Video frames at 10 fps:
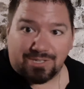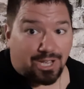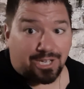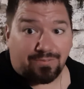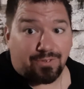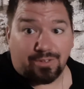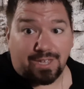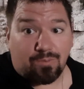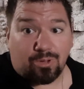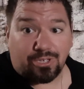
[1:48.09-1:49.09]
It's not going to fall
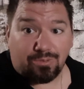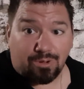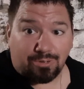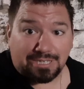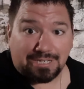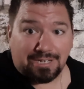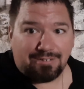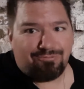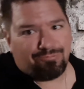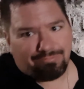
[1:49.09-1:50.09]
down while you own it,
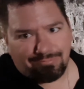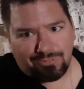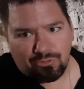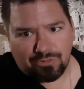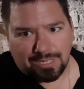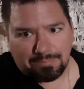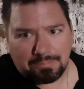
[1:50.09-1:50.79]
usually.